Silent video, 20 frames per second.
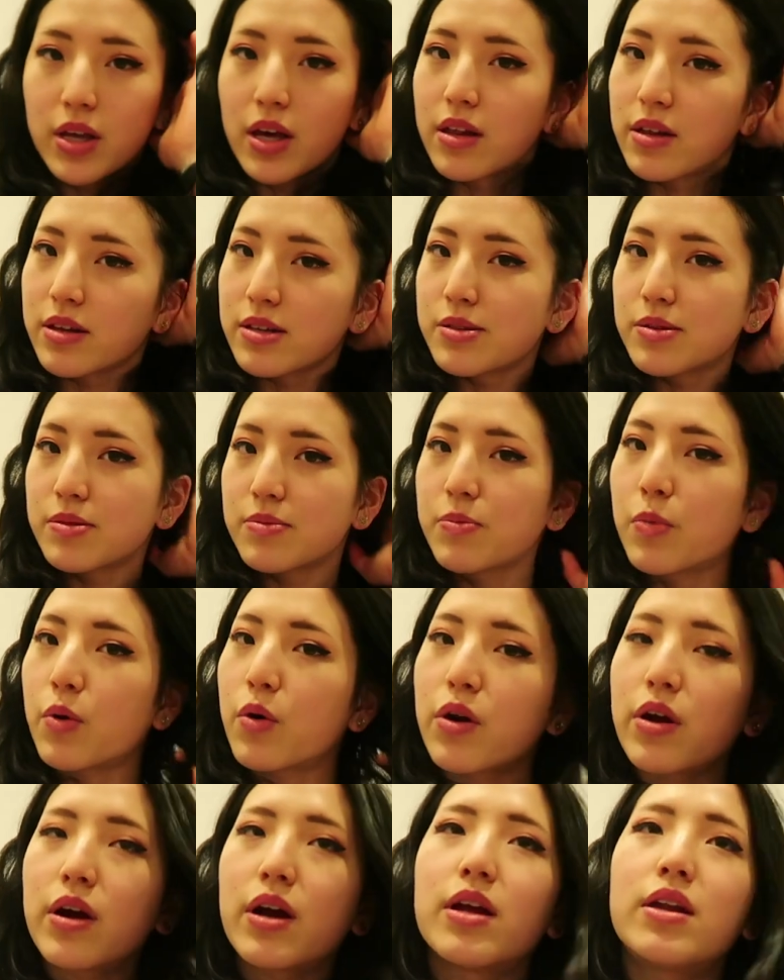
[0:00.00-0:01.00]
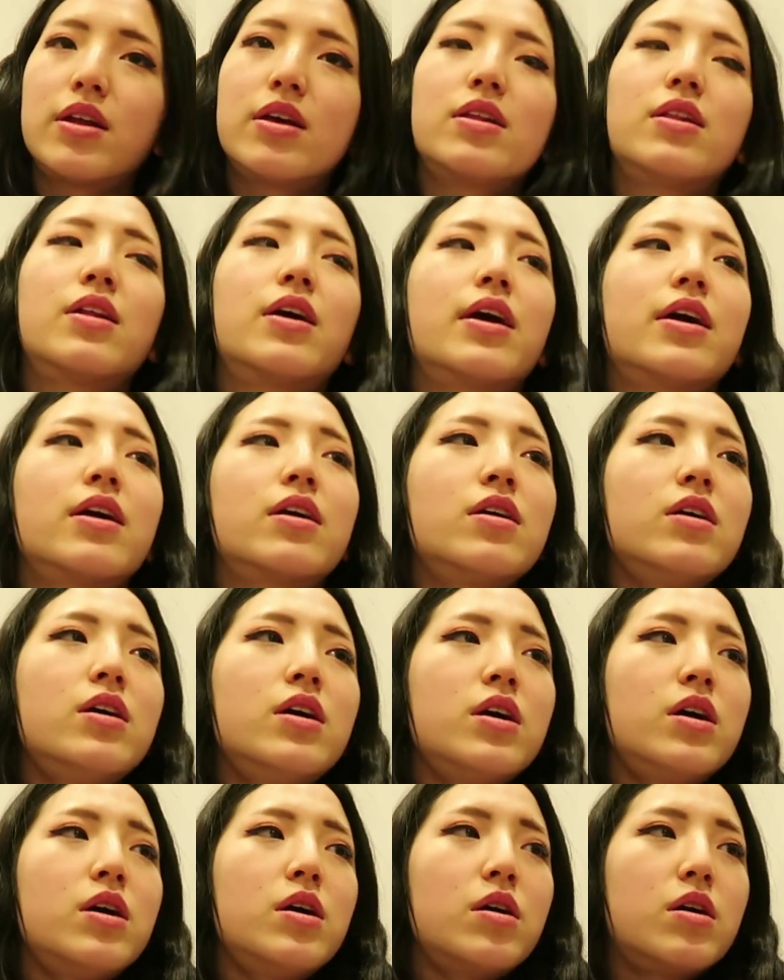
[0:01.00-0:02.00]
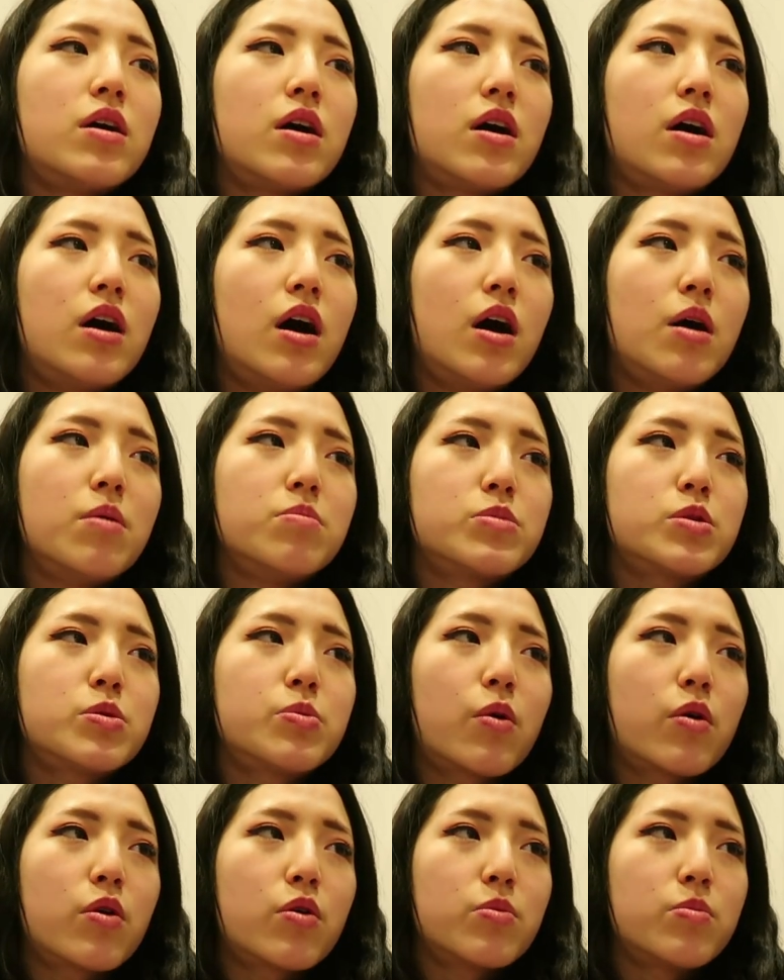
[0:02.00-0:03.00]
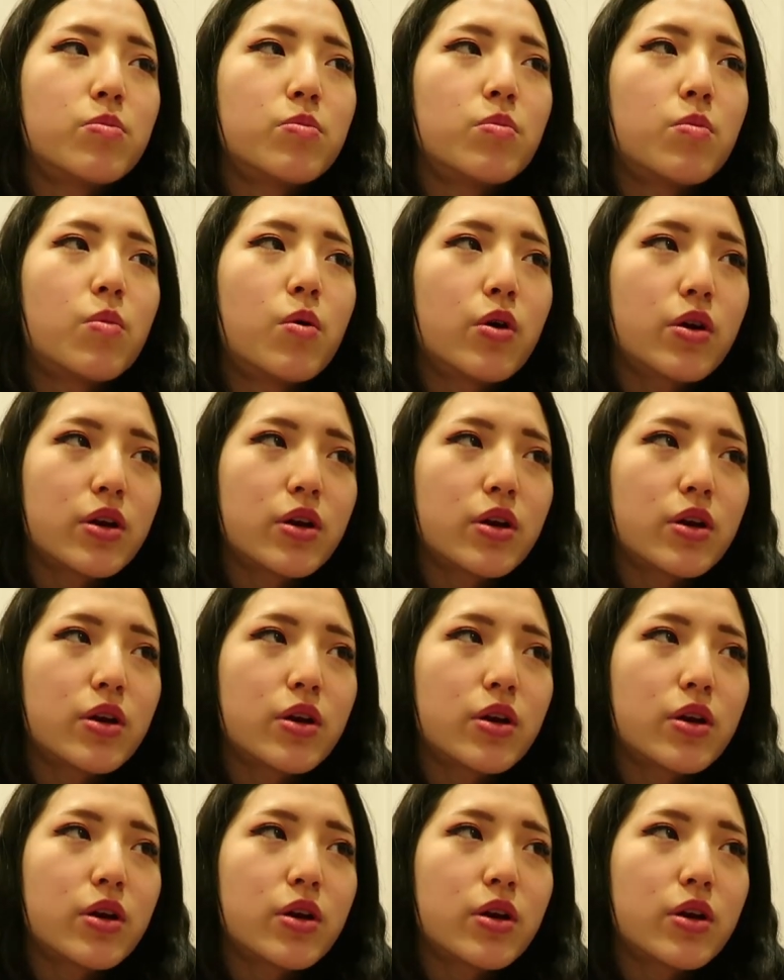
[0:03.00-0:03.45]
the others more. And then like tomorrow